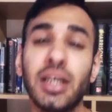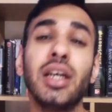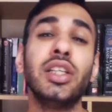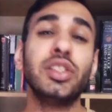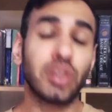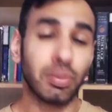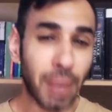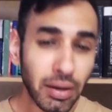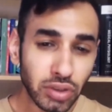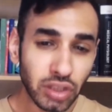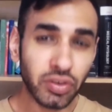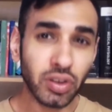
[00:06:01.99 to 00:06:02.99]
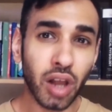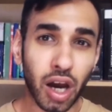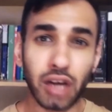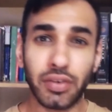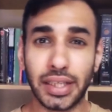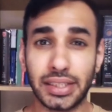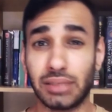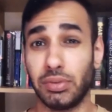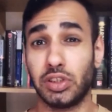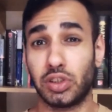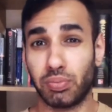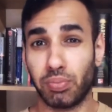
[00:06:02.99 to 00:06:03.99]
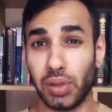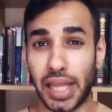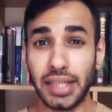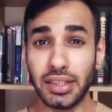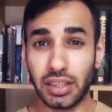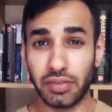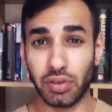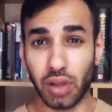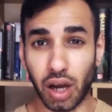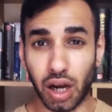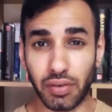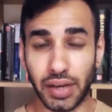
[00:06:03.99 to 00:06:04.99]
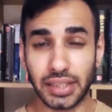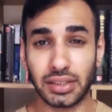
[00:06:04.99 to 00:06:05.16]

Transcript: So bountiful harvest means plentiful harvest.